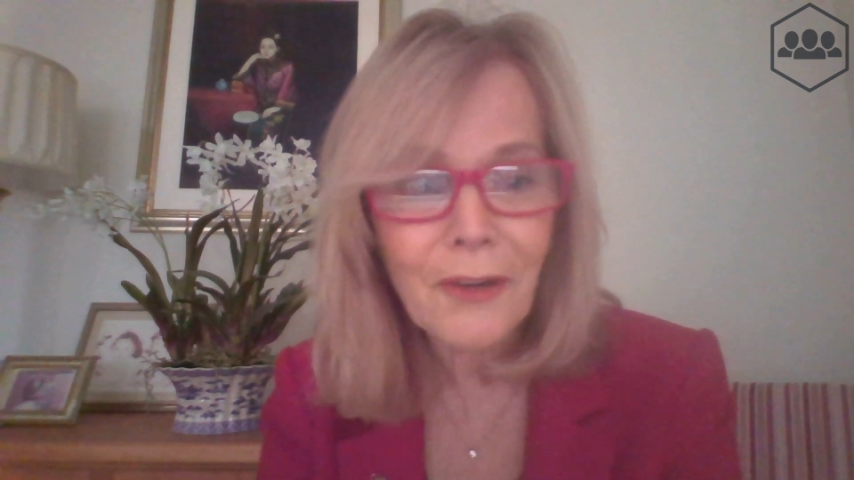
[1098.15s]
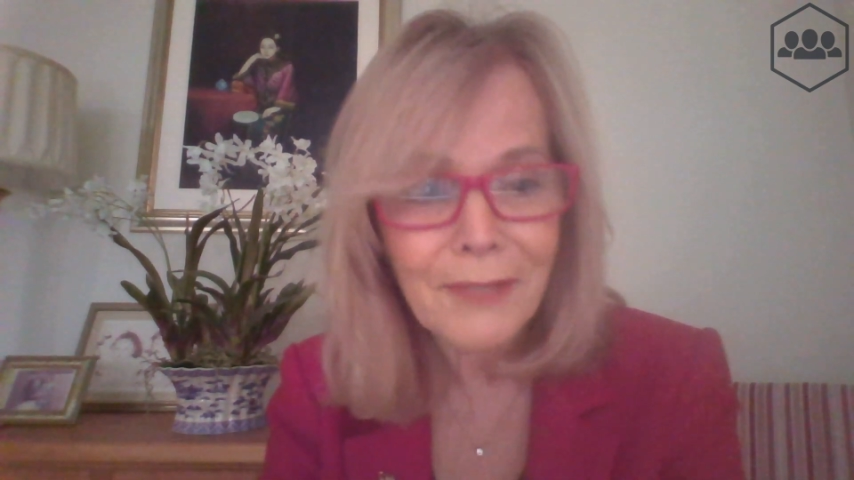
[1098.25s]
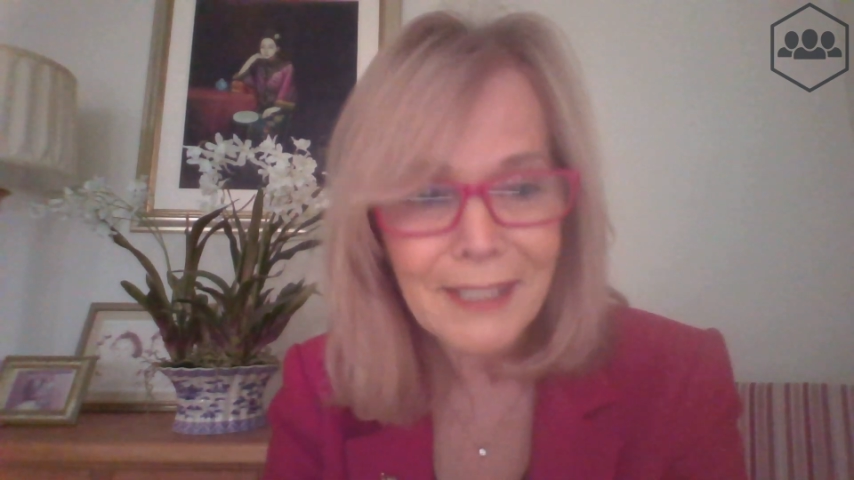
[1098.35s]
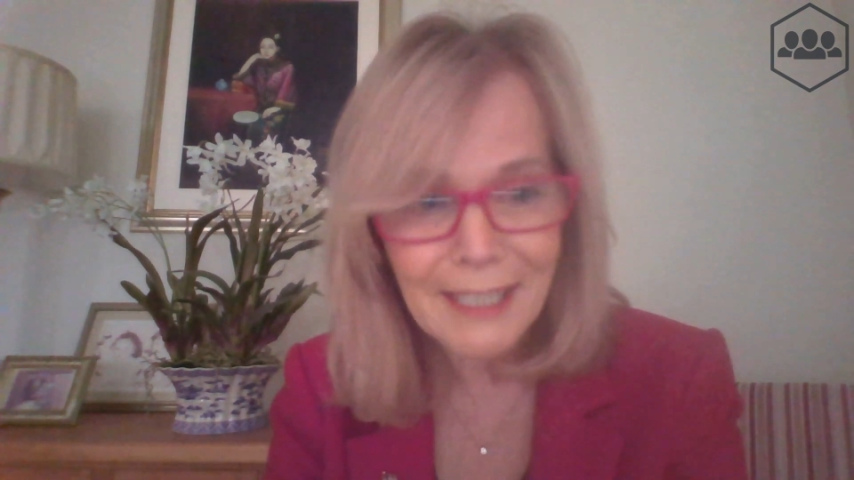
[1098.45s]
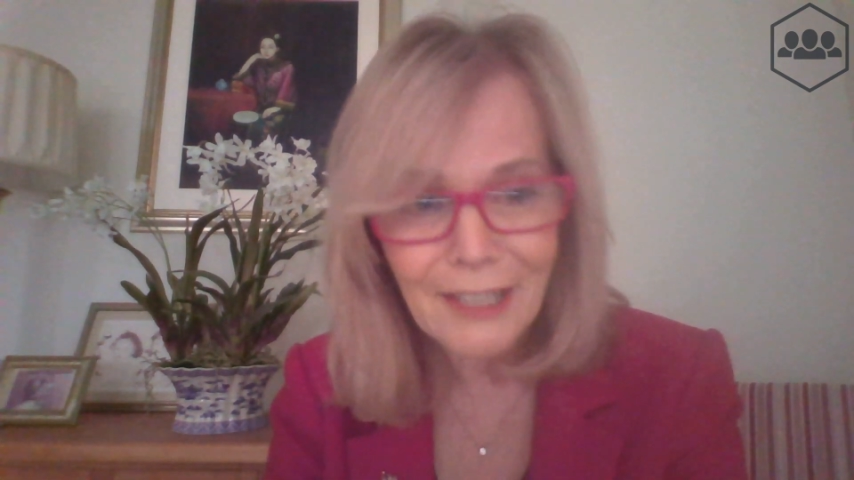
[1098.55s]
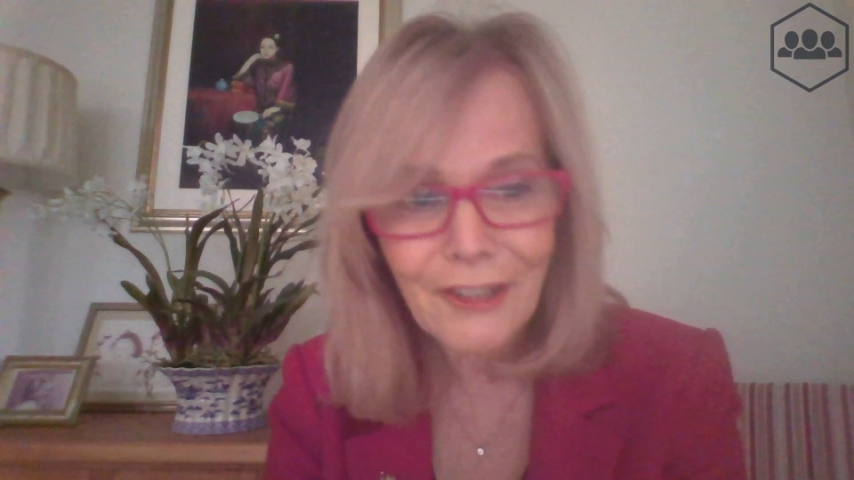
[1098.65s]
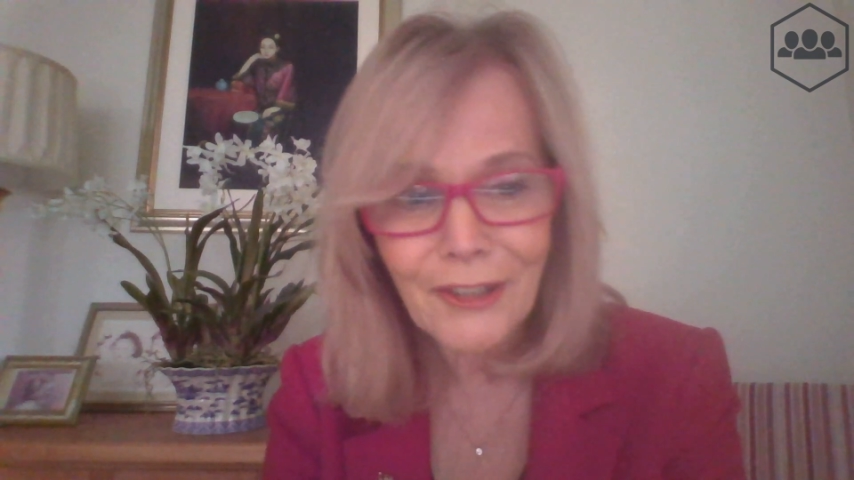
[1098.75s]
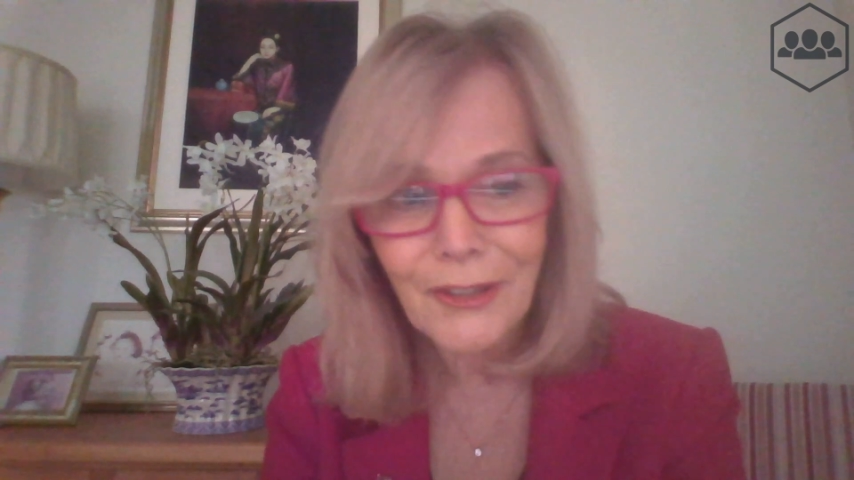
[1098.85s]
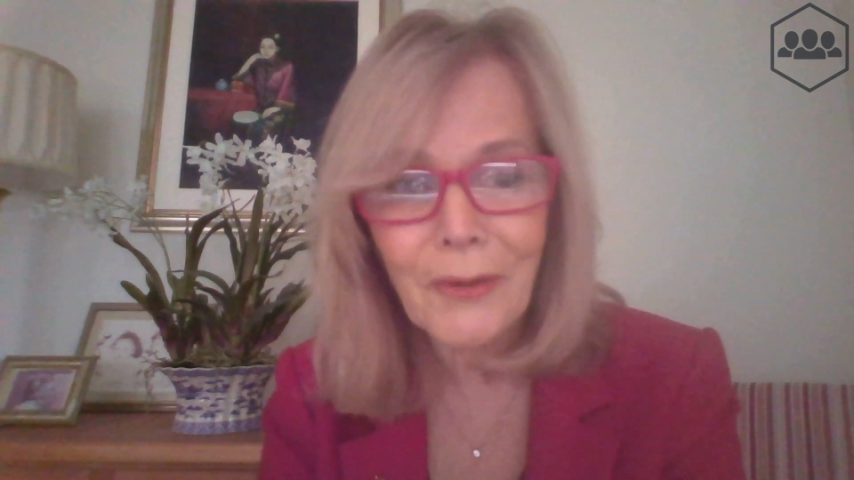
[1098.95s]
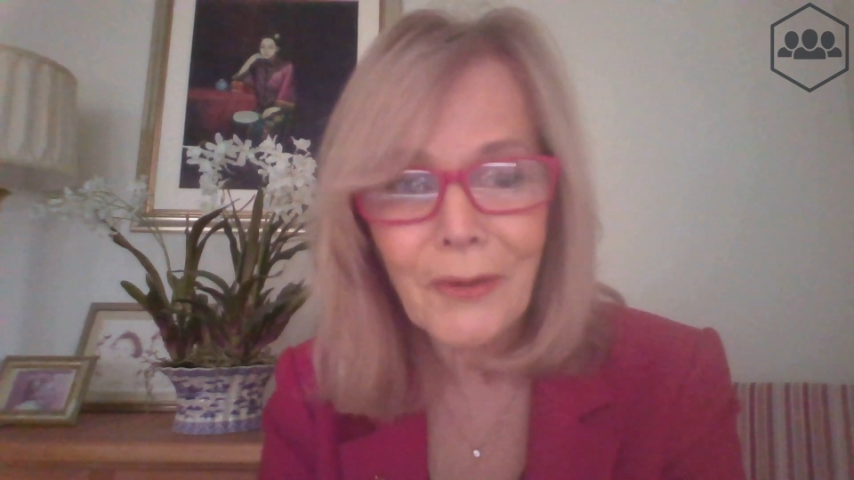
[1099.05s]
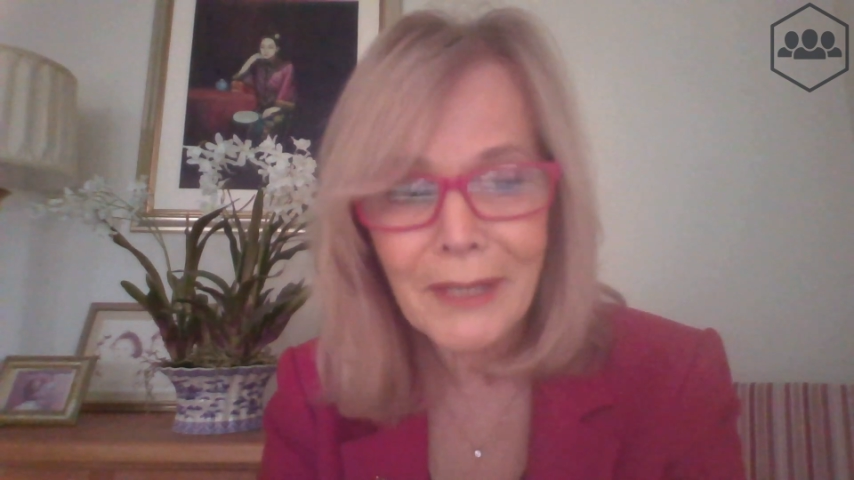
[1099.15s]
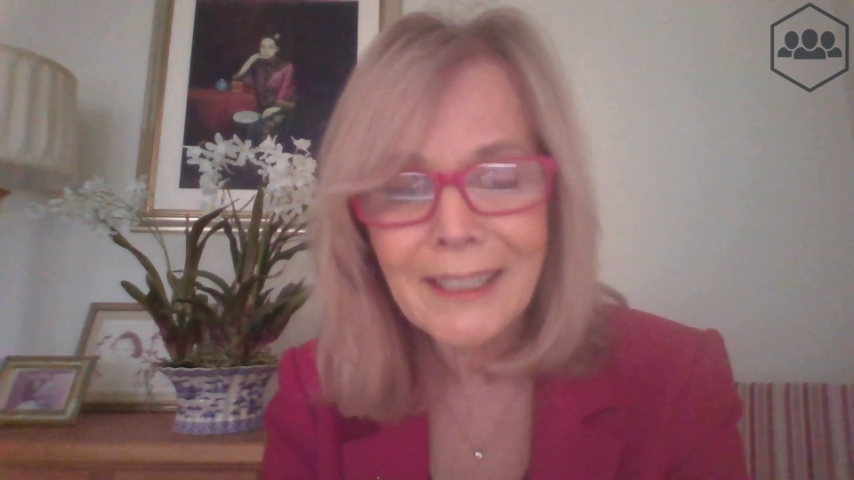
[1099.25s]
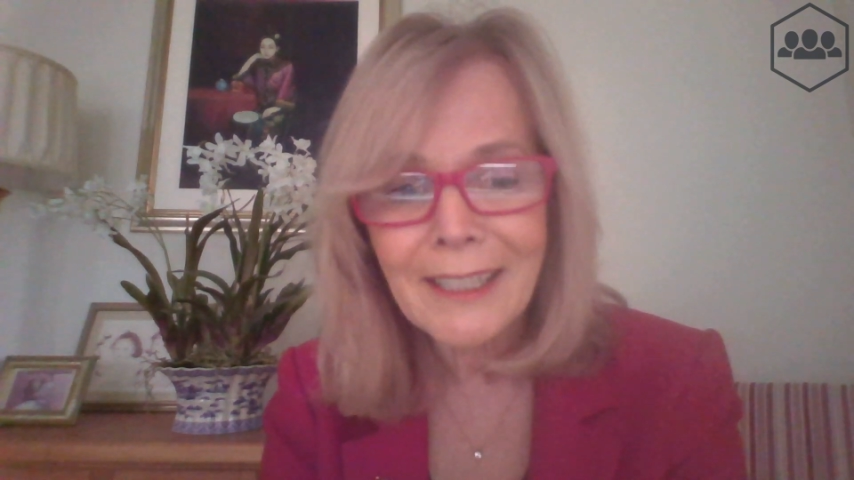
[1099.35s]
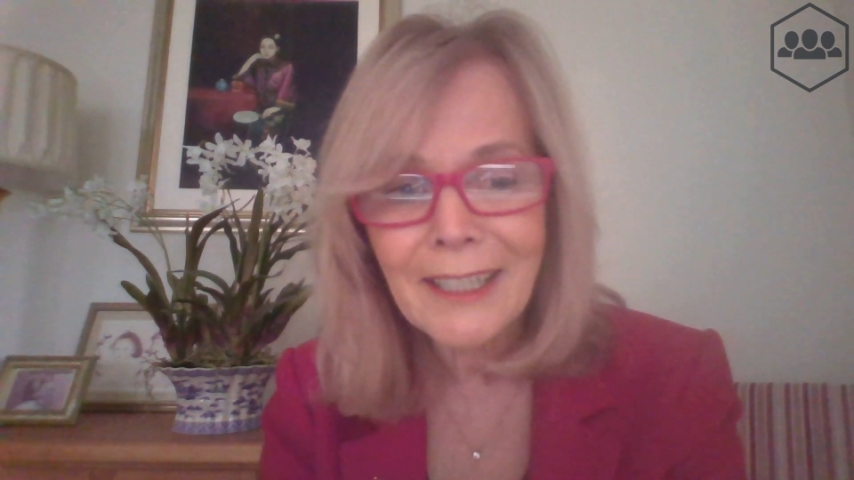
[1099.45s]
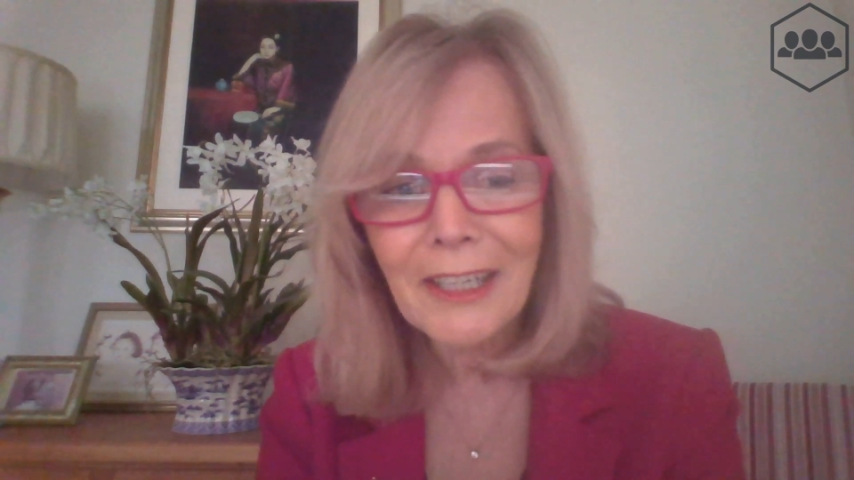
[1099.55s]
conversation
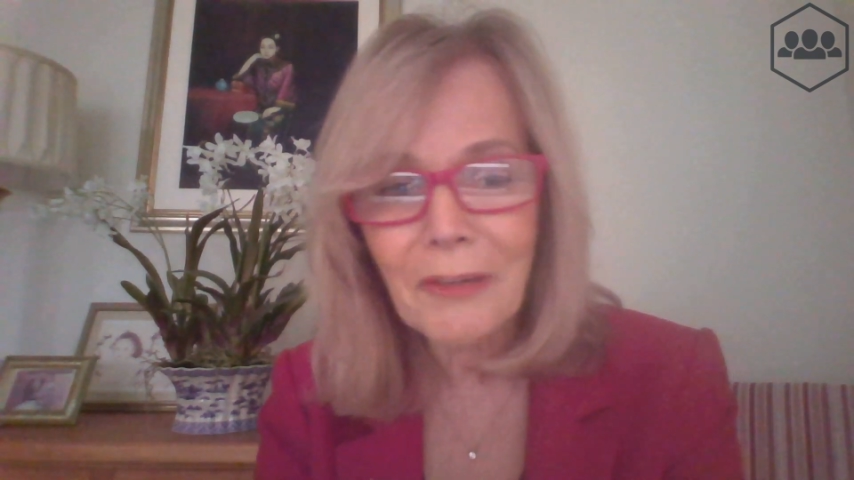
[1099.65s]
going